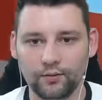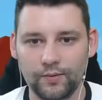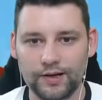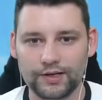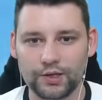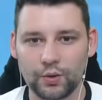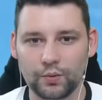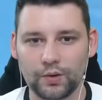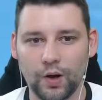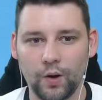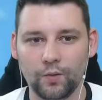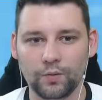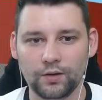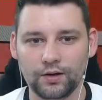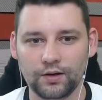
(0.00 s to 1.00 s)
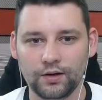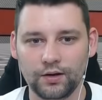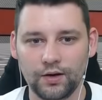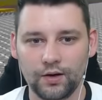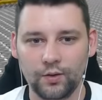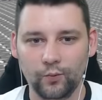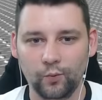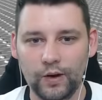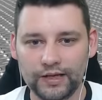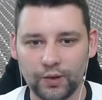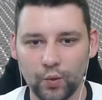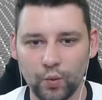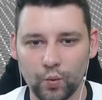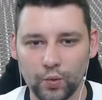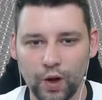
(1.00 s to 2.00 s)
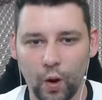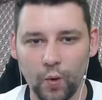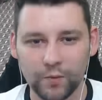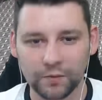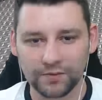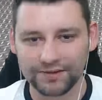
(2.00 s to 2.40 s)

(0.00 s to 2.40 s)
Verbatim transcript: Where you going? Where you going?